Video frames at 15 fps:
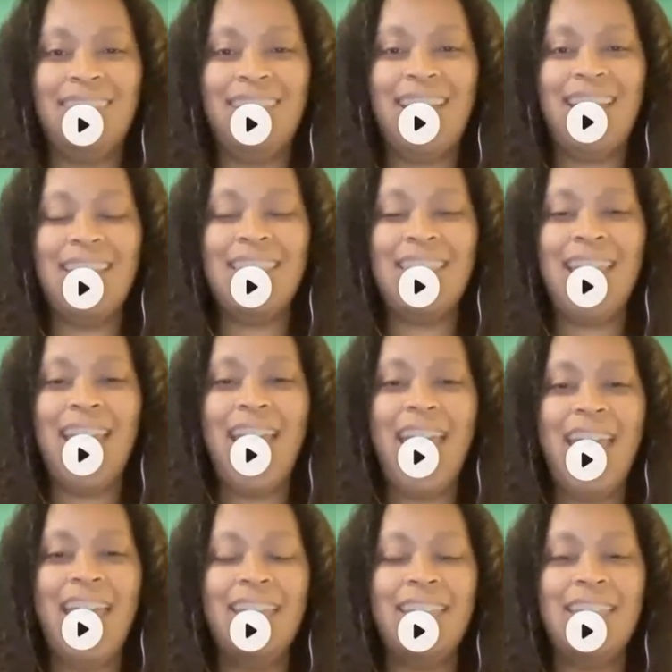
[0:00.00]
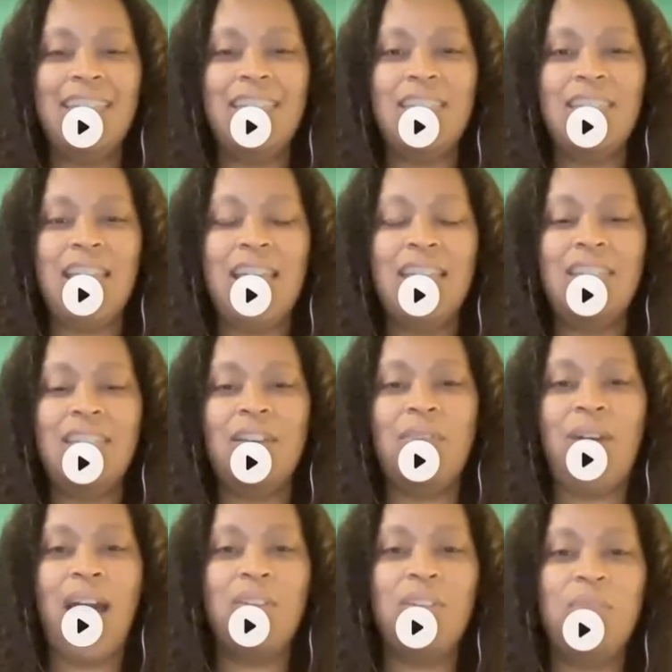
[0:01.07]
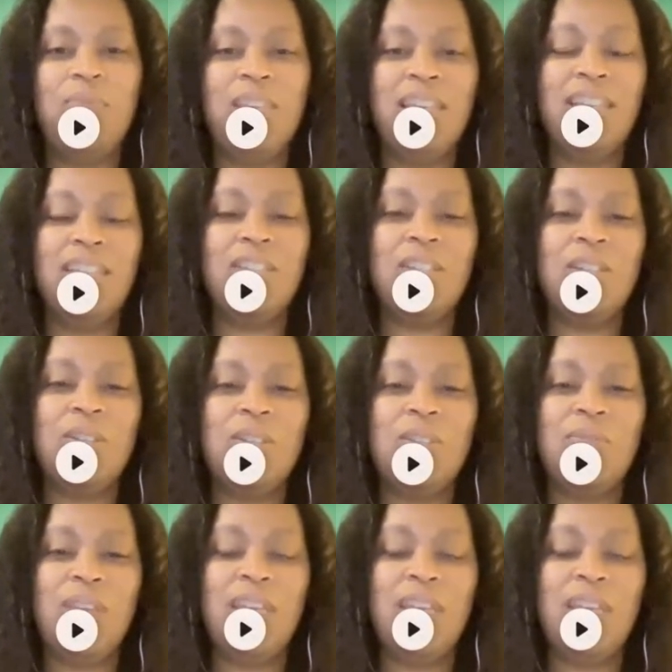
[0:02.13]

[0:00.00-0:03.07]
We'll say test intro.